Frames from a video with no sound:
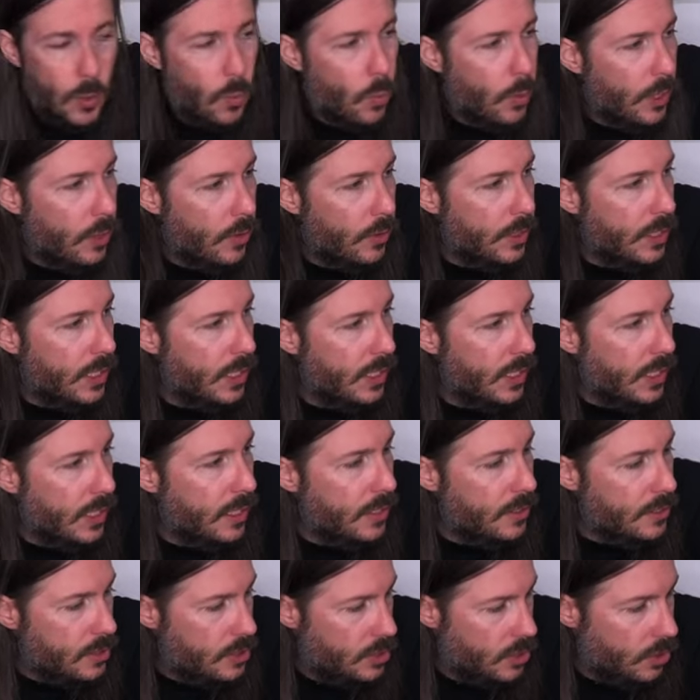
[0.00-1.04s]
will get
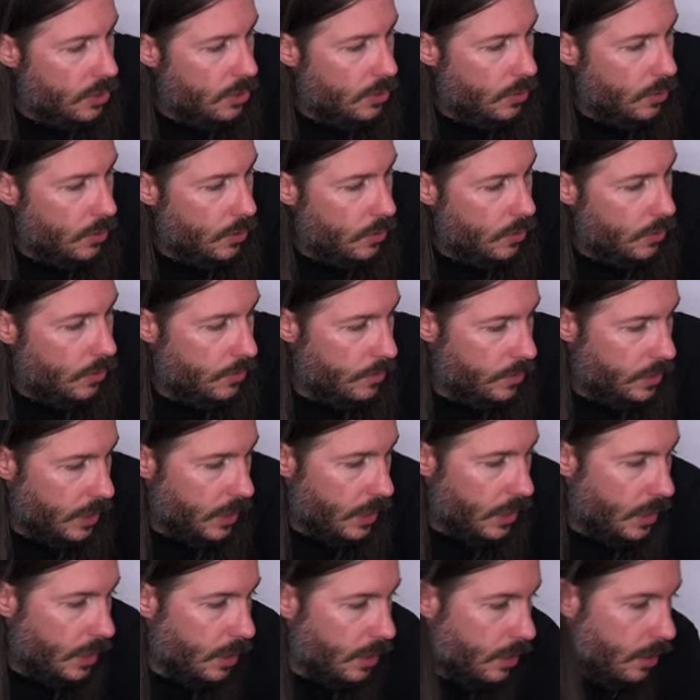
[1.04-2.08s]
into
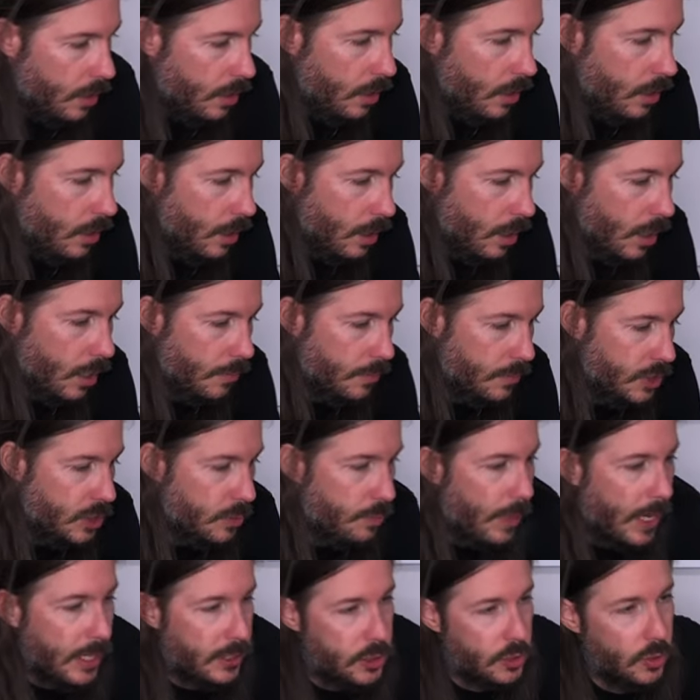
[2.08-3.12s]
the um,
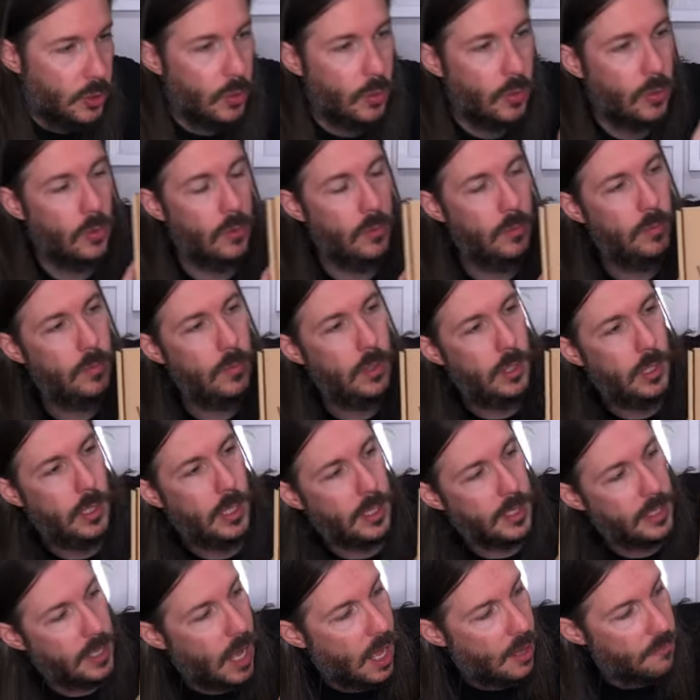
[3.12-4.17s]
special...
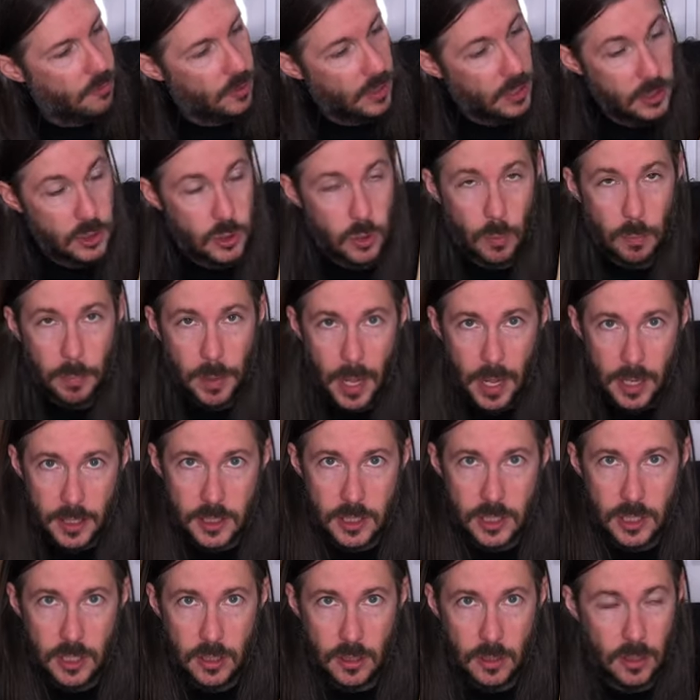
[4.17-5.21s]
a confidential
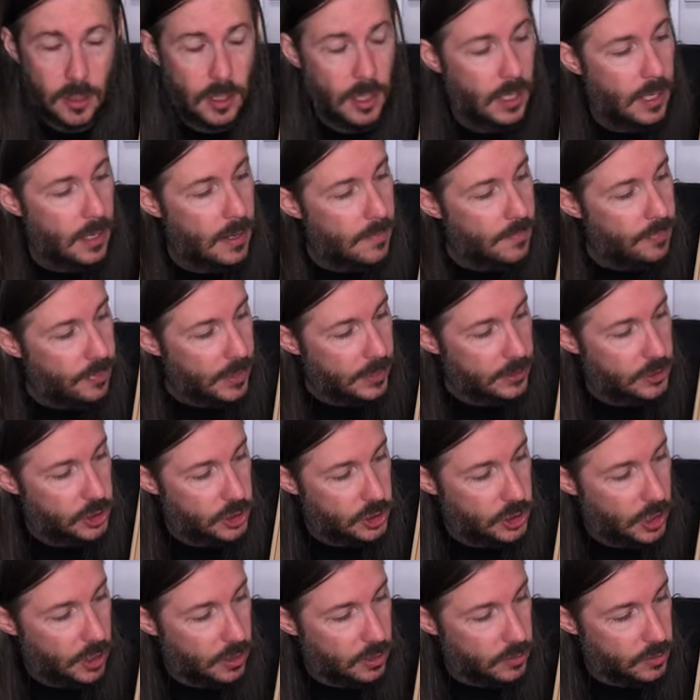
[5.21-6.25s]
box here that
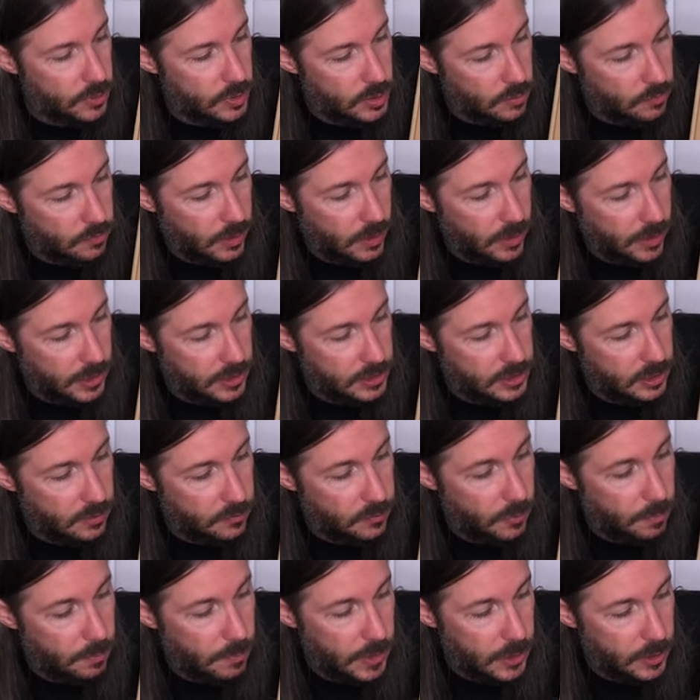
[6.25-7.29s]
shows the various
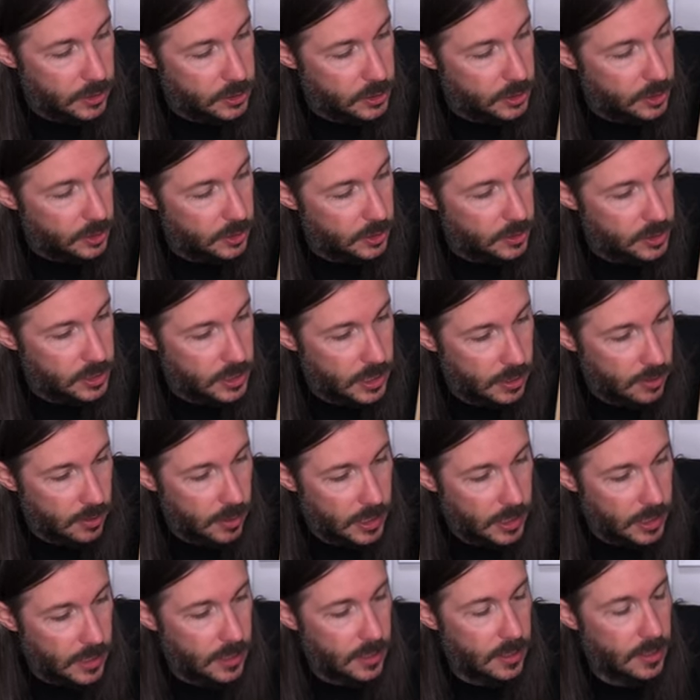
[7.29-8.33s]
different miniatures that are
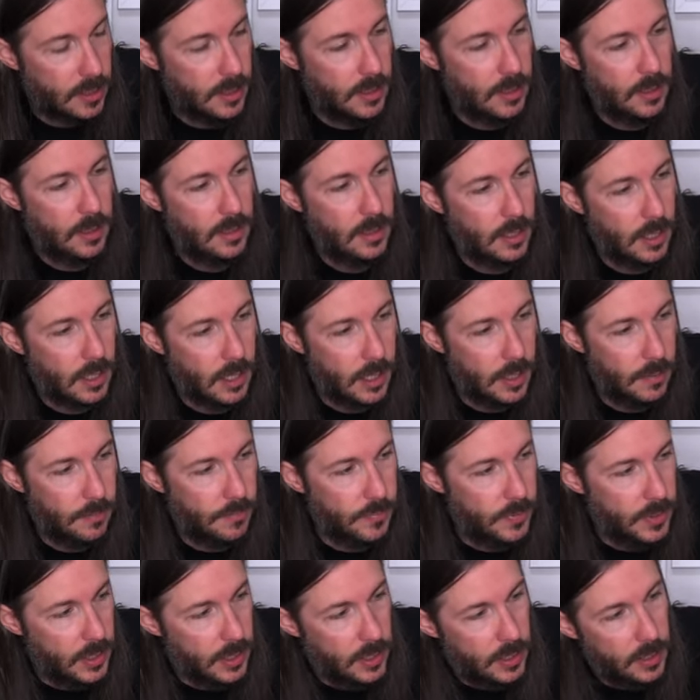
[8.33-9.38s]
in uh,
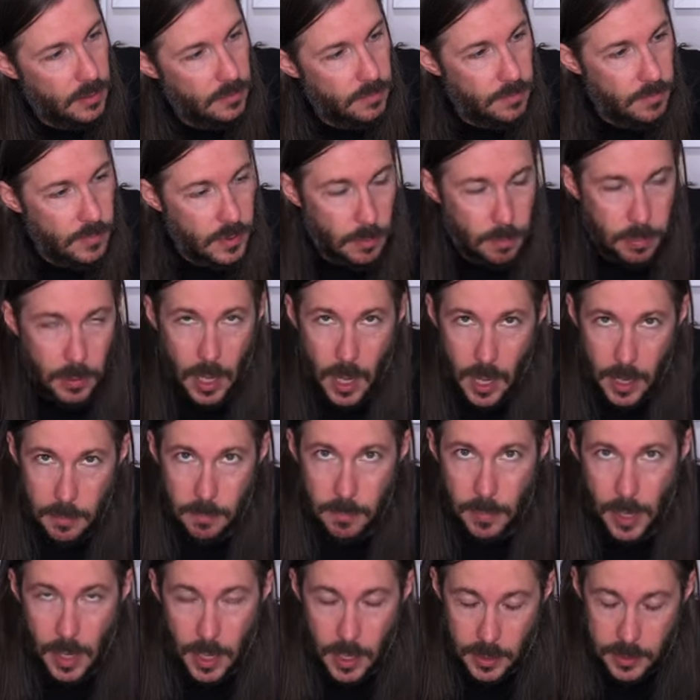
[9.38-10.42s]
the the blind
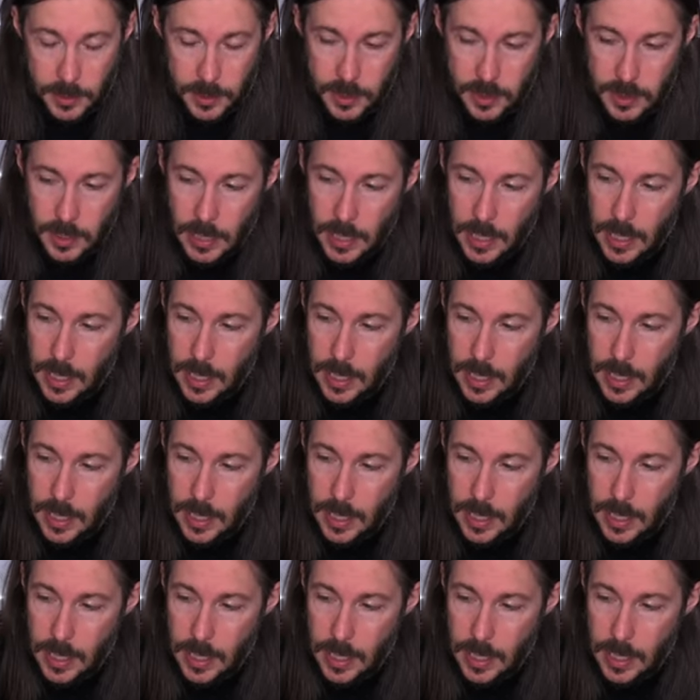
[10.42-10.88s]
box.